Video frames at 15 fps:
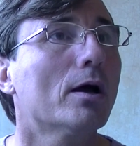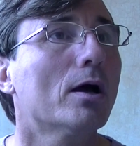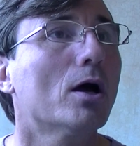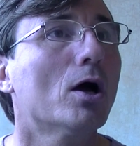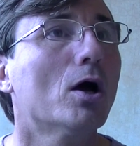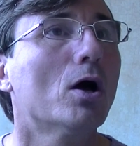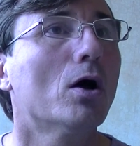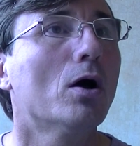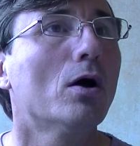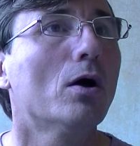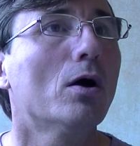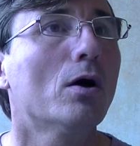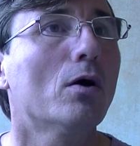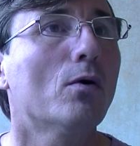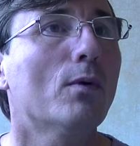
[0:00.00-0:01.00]

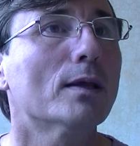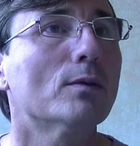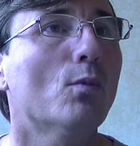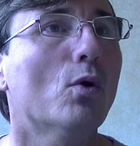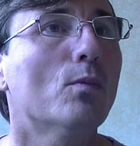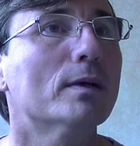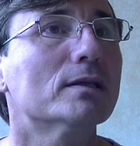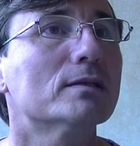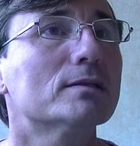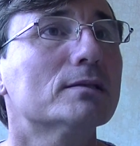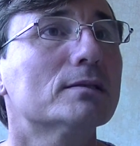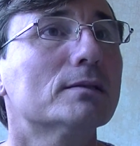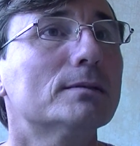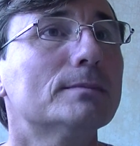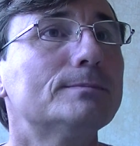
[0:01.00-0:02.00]
One moment.